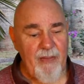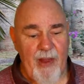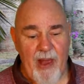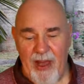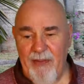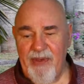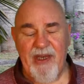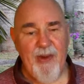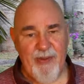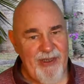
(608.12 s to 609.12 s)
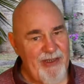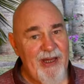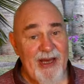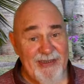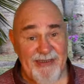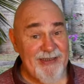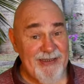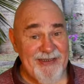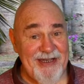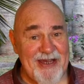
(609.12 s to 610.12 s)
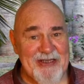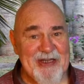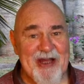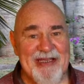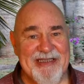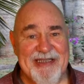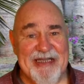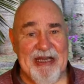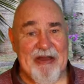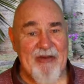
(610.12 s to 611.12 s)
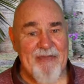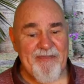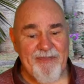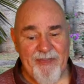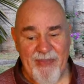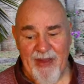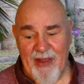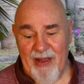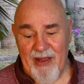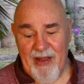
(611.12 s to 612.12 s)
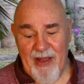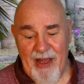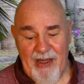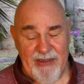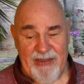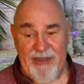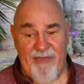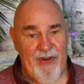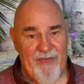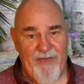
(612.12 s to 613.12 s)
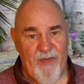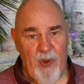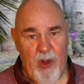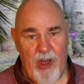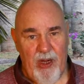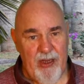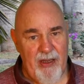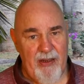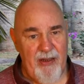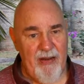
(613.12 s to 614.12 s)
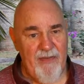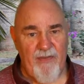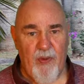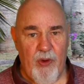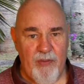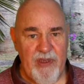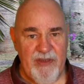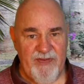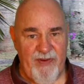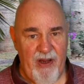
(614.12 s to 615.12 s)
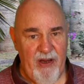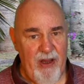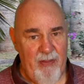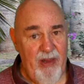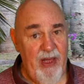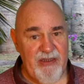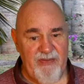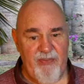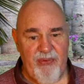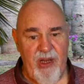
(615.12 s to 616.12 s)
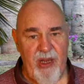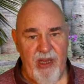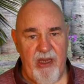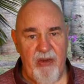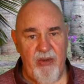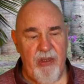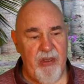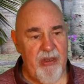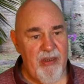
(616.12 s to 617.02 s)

But I'm counting that as a success. That's and it's for four meals for a cup. That's pretty good.